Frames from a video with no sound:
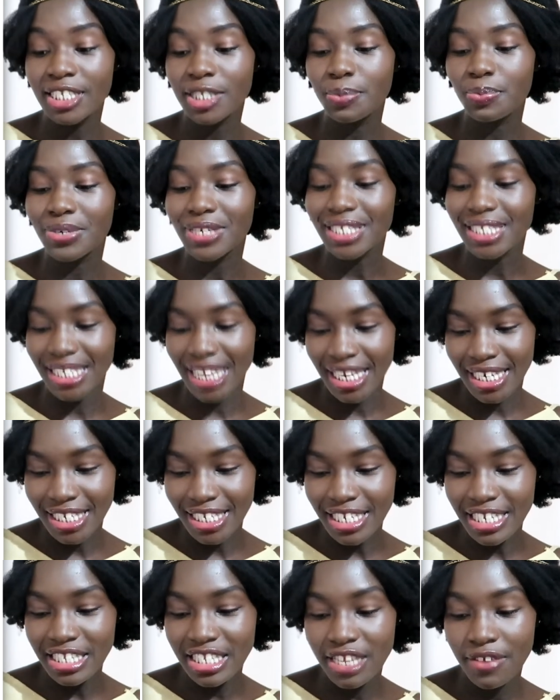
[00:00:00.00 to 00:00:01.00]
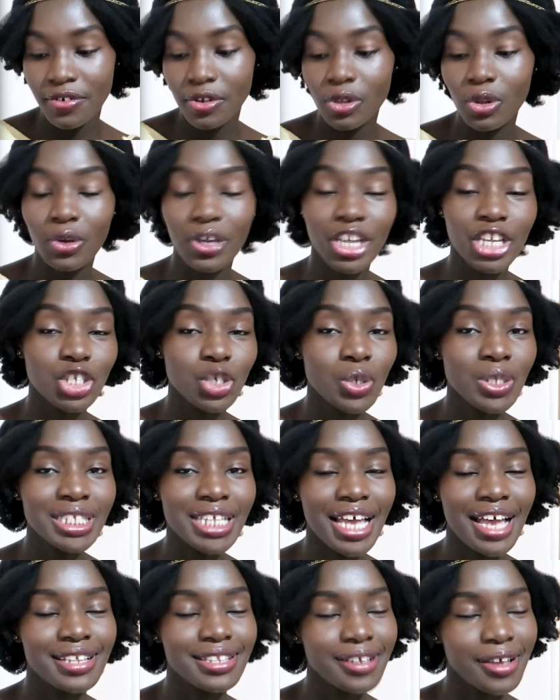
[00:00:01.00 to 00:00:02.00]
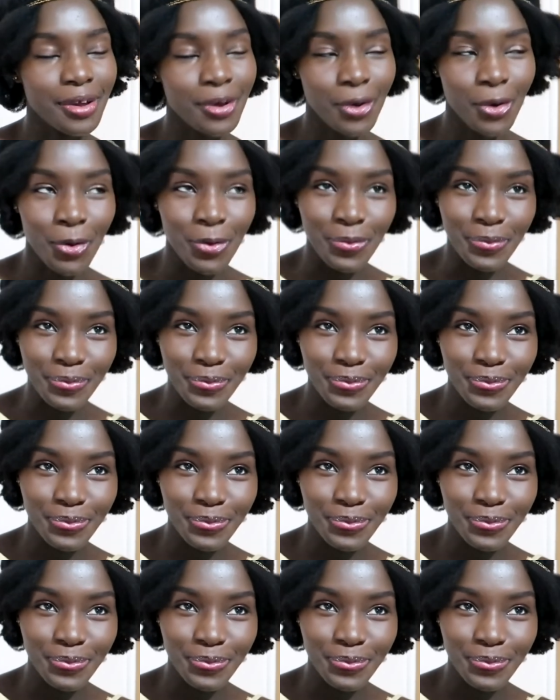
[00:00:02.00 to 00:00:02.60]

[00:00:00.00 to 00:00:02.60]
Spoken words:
presenting several locations as her home.